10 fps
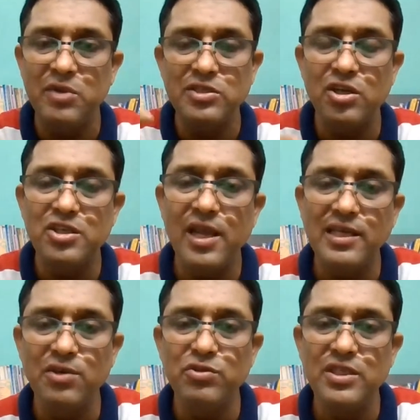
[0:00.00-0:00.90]
just like
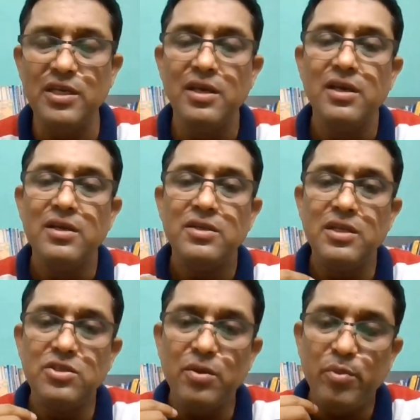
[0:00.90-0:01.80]
you see
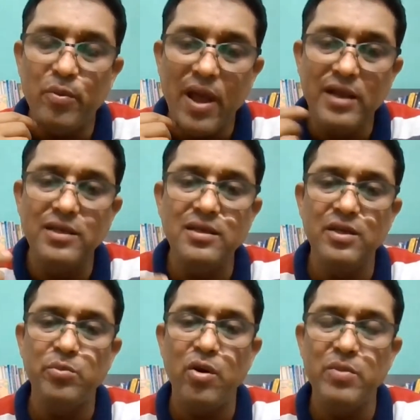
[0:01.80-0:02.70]
teacher providing
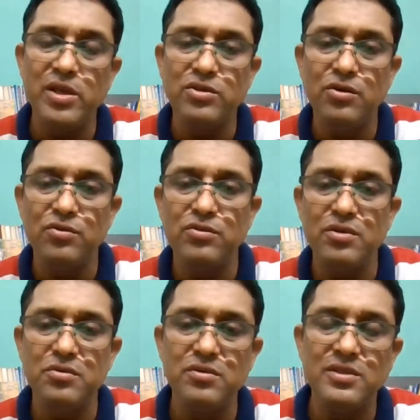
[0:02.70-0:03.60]
information to the
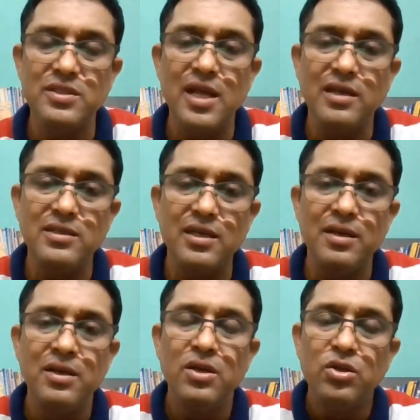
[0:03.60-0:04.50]
students that
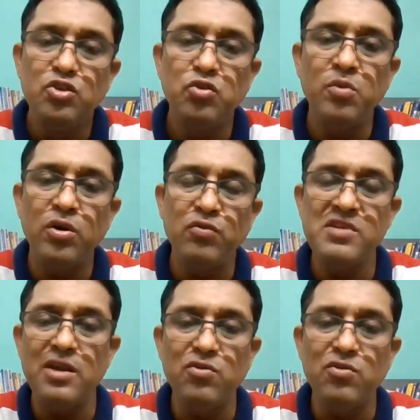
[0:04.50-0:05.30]
tomorrow we are